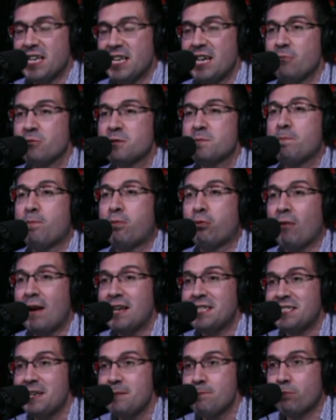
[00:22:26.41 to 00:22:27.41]
and it was
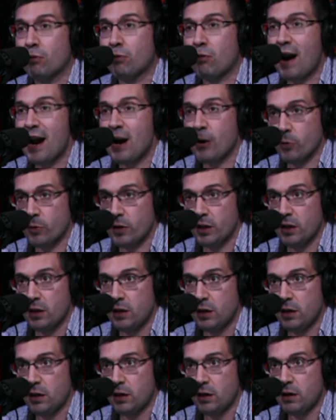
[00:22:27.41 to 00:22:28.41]
Preston Brown.
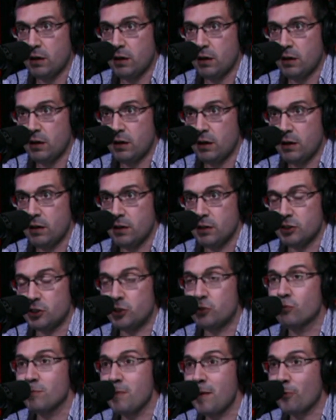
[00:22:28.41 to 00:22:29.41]
Do
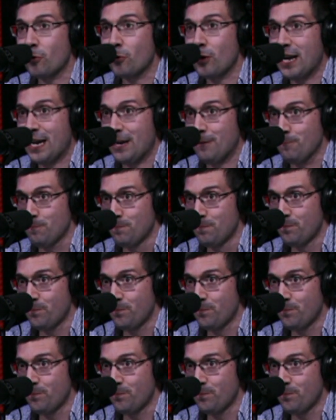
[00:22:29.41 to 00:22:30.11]
you remember him?